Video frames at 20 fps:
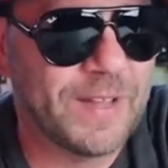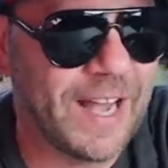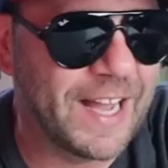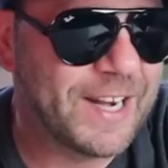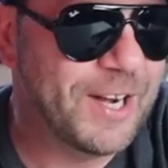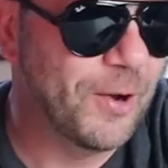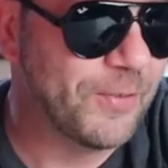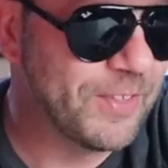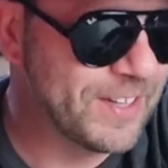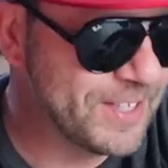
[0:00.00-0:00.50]
I
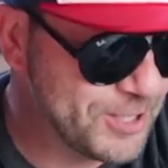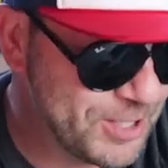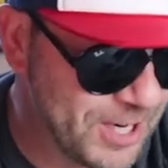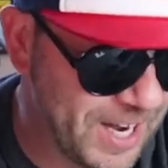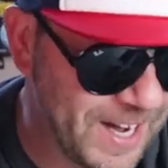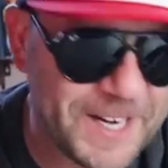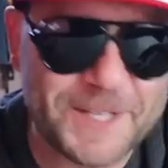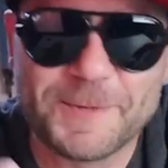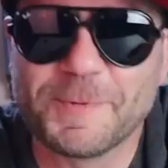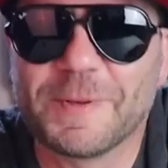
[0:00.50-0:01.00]
know that
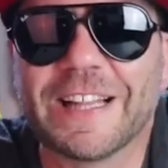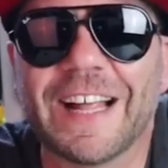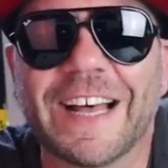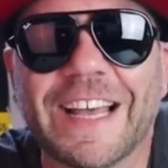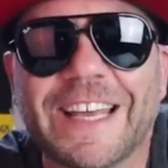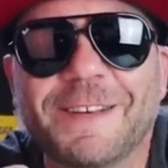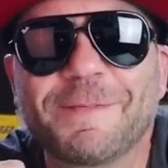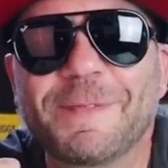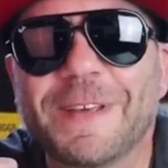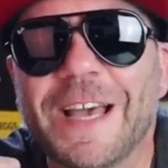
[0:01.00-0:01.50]
John has been
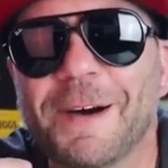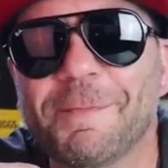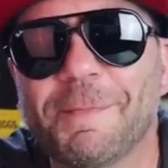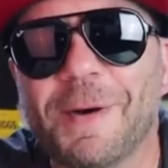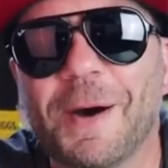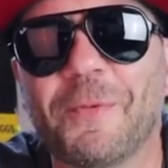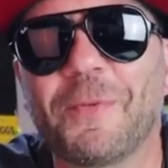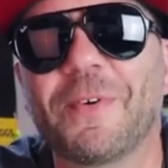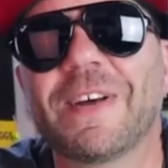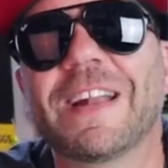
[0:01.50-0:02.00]
lighting me up
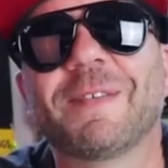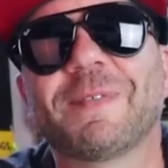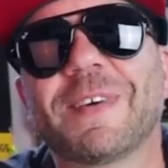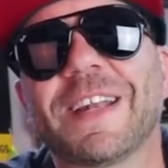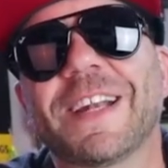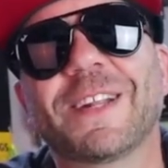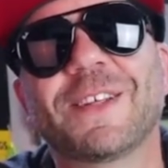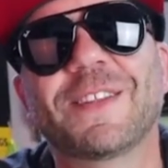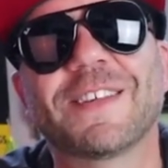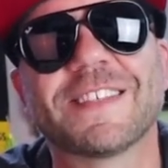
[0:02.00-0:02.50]
about when I'm
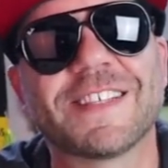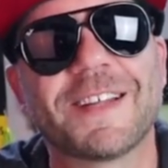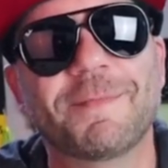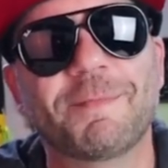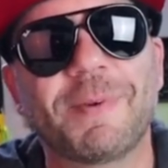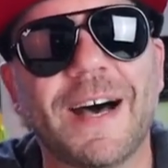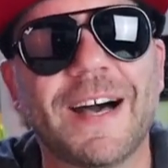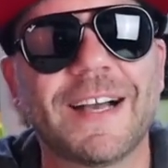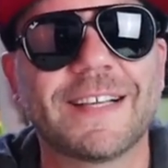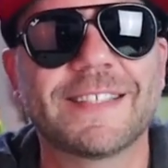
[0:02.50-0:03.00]
gonna do this
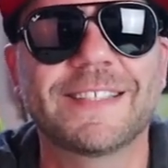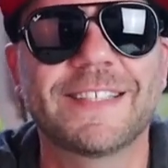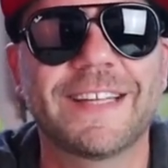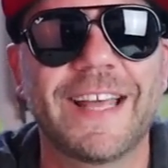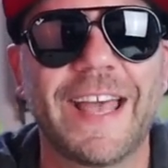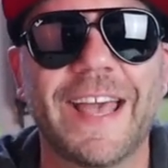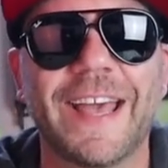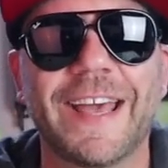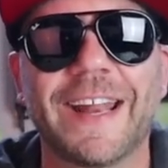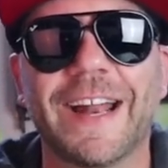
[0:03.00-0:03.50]

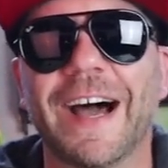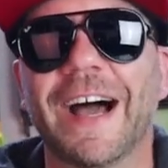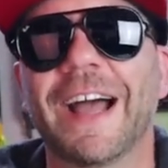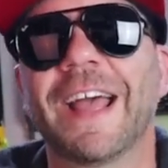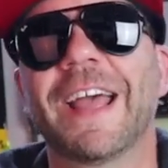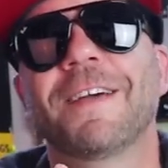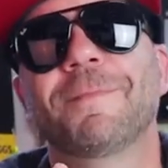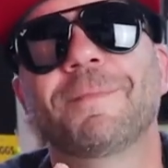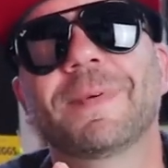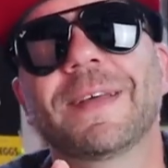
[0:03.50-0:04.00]
unboxing, and
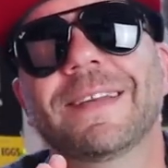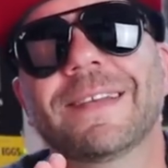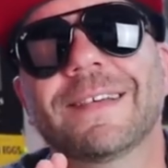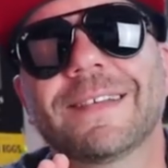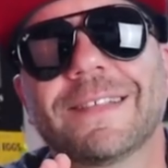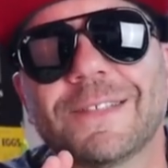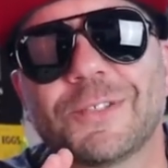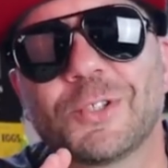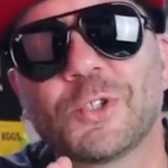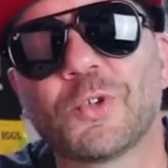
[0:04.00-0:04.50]
I have been
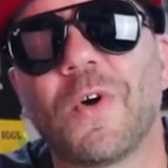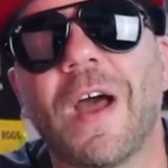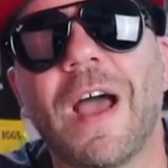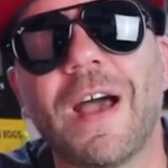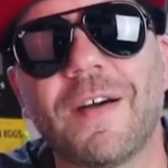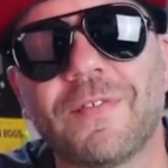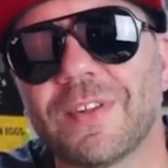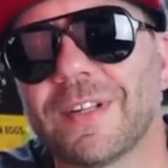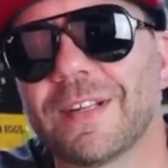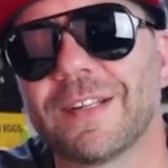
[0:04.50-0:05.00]

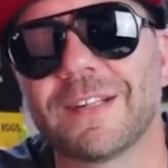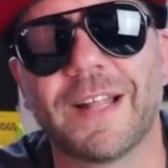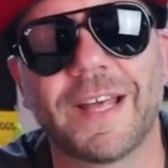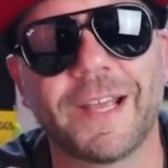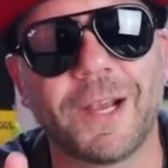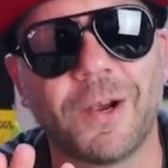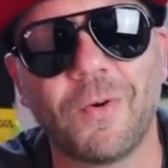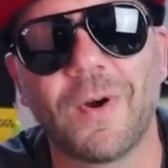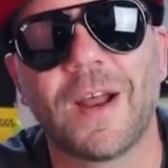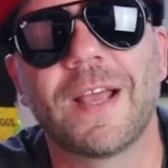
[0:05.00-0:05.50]
traveling
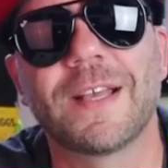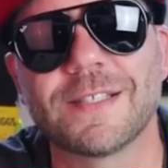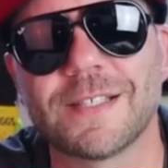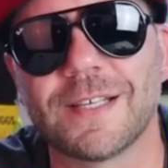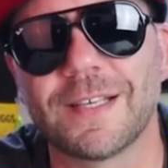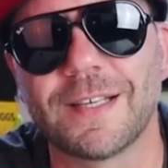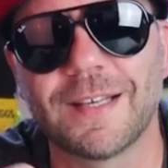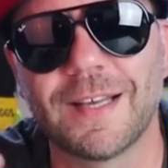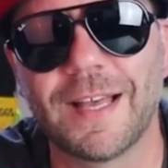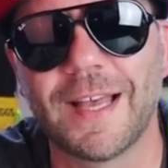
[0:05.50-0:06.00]
like
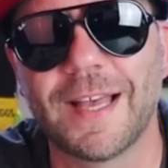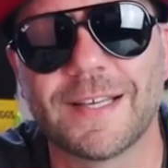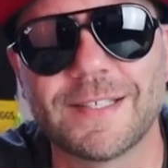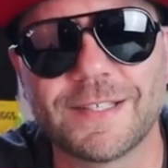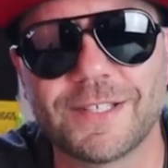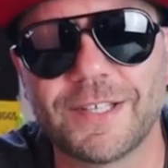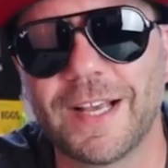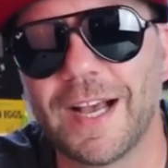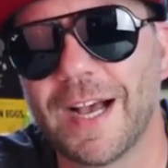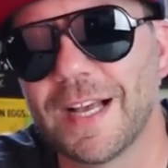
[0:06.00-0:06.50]
crazy,
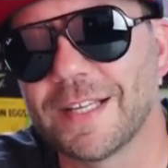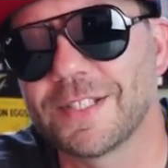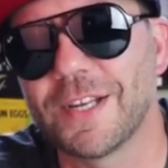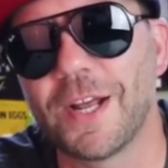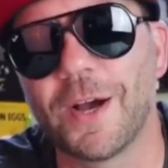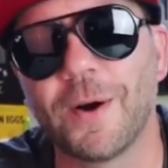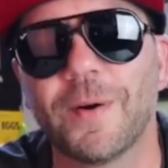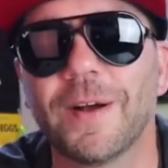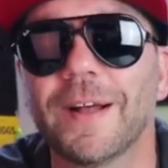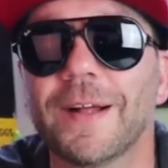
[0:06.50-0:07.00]
as you guys
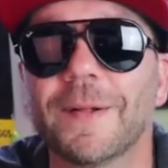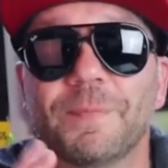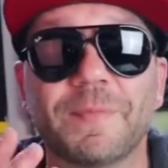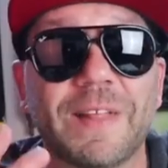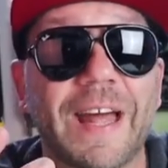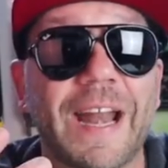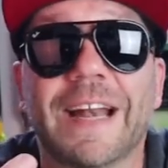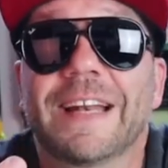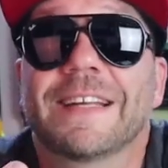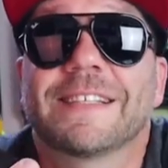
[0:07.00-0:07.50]
know,
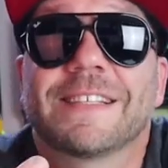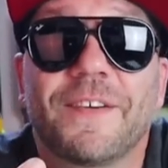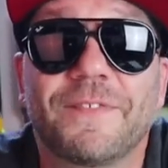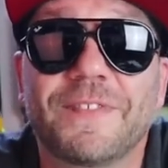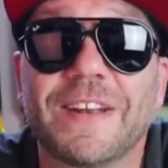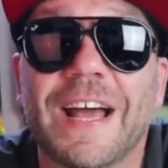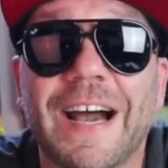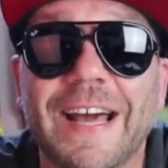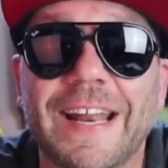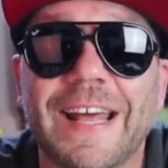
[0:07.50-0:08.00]
and I just have
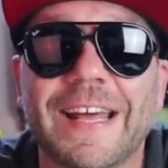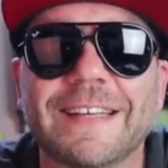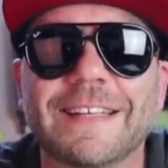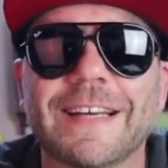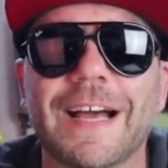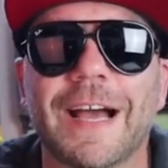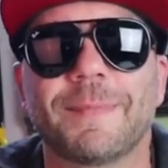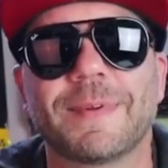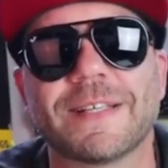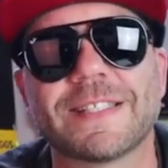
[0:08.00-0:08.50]
not had
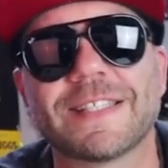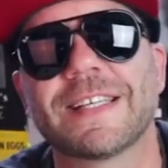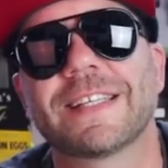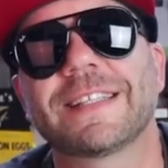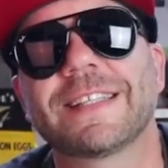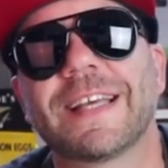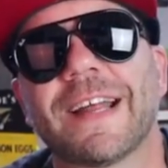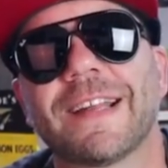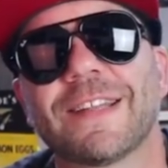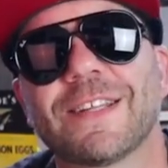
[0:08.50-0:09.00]
time to
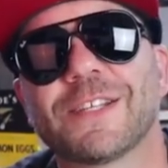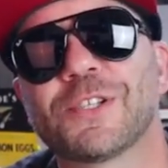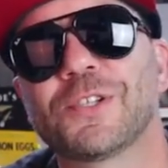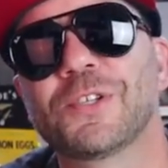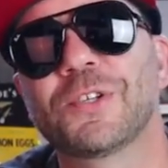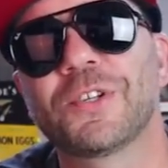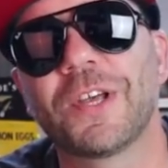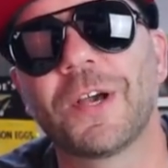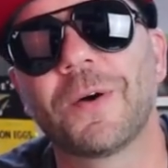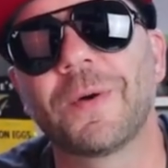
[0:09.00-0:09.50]
sit down in the
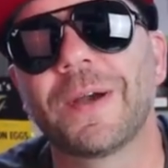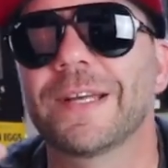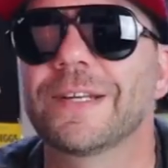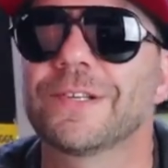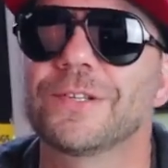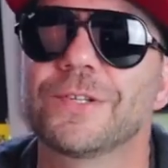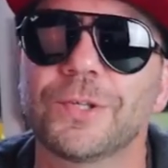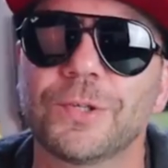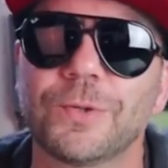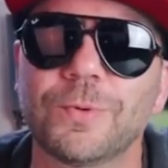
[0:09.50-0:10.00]
studio
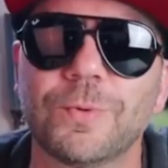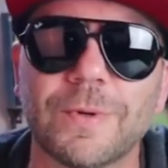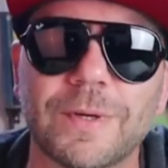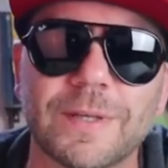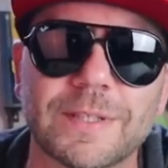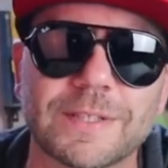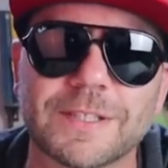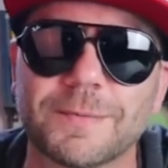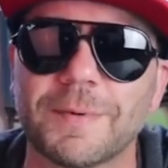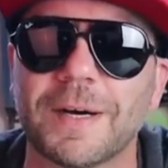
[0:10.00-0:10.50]
and do
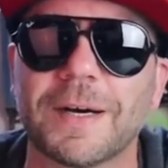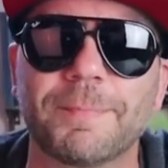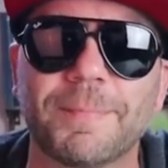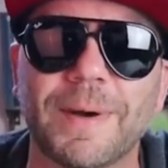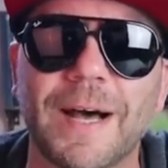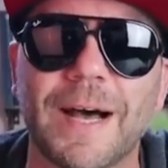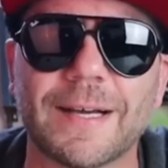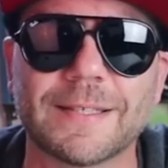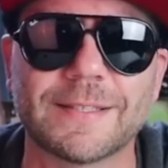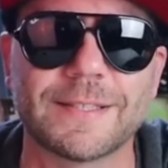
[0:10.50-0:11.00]
some
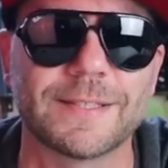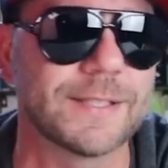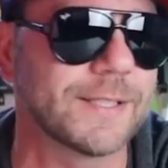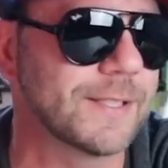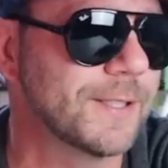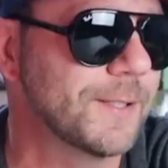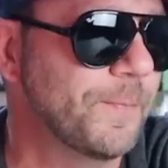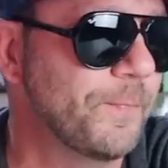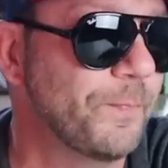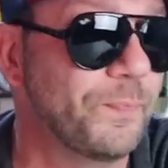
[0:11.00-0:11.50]

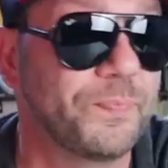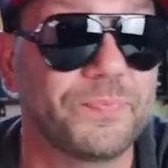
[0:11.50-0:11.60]
unboxings.